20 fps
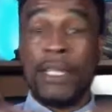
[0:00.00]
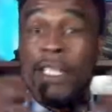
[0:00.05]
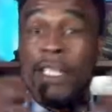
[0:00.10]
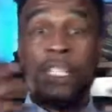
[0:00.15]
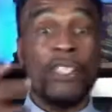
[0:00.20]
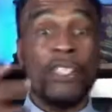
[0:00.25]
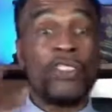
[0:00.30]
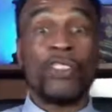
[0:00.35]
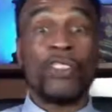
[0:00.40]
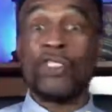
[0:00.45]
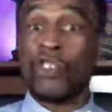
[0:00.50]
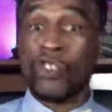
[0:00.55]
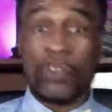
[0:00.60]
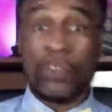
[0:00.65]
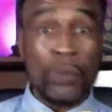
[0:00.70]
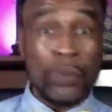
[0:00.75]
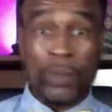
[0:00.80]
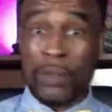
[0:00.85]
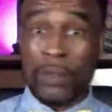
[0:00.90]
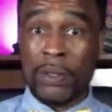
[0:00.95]
is
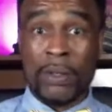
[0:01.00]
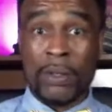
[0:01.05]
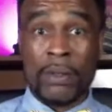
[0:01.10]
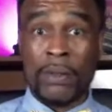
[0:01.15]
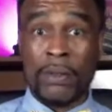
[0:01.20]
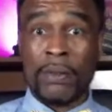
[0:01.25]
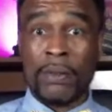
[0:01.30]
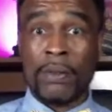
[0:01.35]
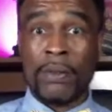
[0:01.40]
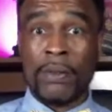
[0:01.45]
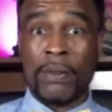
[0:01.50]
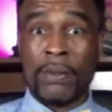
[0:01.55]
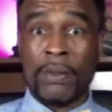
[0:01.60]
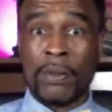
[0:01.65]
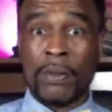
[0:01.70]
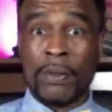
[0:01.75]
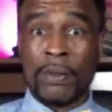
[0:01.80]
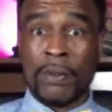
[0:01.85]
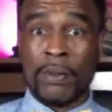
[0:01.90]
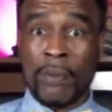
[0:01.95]
insured,
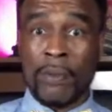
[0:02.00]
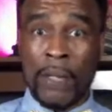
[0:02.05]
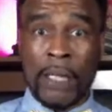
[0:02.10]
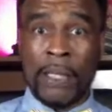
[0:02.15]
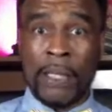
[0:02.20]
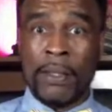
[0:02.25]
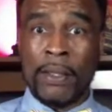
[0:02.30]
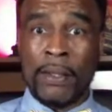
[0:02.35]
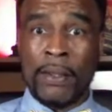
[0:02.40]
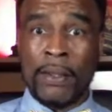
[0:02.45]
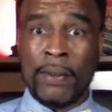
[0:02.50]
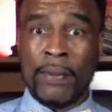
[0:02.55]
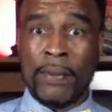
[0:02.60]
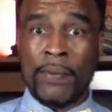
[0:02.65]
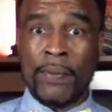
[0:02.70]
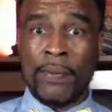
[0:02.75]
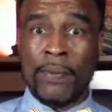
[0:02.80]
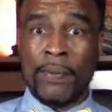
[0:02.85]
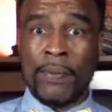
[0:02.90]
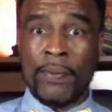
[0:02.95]
right?
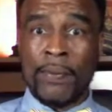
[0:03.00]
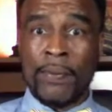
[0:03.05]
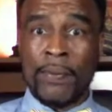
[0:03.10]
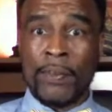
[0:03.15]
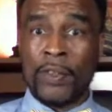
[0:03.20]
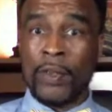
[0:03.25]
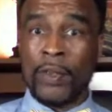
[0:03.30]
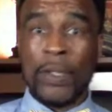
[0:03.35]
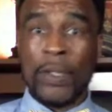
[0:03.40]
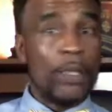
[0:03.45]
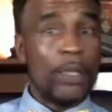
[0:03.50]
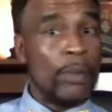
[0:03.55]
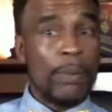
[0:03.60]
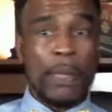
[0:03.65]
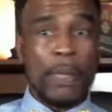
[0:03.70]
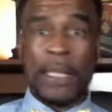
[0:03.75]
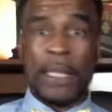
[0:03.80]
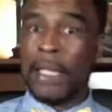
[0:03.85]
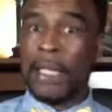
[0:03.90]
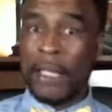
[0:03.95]
So ain't
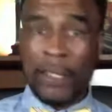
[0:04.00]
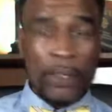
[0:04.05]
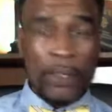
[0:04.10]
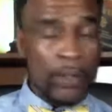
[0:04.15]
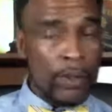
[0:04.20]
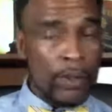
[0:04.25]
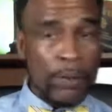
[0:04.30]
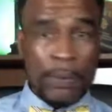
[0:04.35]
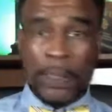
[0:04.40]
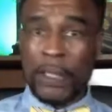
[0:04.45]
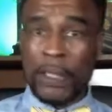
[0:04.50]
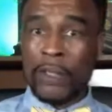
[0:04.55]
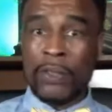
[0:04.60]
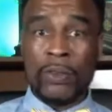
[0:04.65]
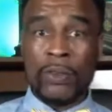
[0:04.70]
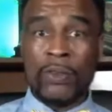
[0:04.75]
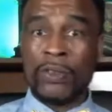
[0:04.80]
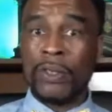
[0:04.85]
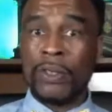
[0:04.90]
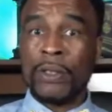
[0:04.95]
nobody out here going to be
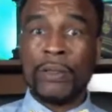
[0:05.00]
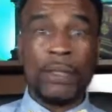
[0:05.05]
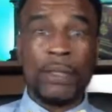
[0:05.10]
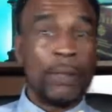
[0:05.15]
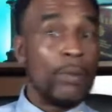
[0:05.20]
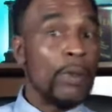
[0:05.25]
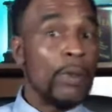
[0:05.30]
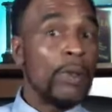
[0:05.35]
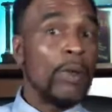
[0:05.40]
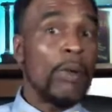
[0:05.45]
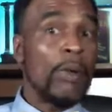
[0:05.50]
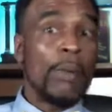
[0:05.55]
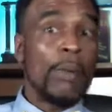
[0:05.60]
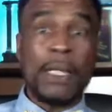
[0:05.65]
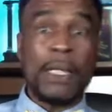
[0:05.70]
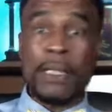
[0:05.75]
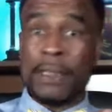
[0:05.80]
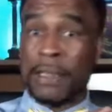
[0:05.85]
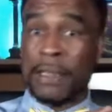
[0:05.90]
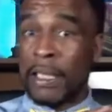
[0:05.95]
losing. And when
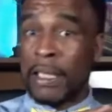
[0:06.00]
nobody's